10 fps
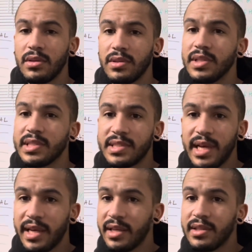The
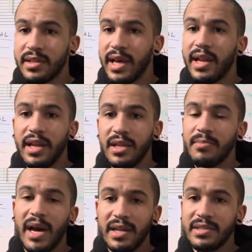second that
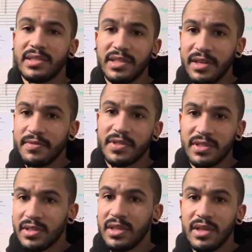anybody
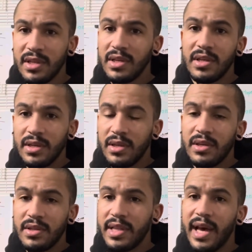sniffs
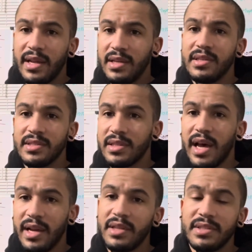that he's
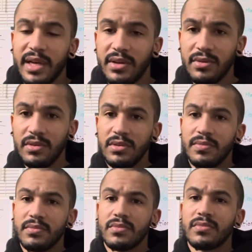not integral,
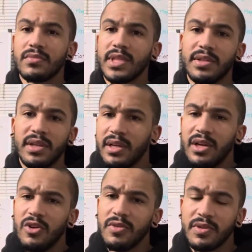they're gonna
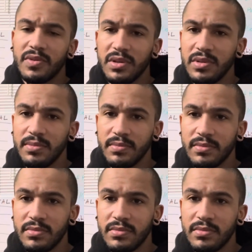overthrow him.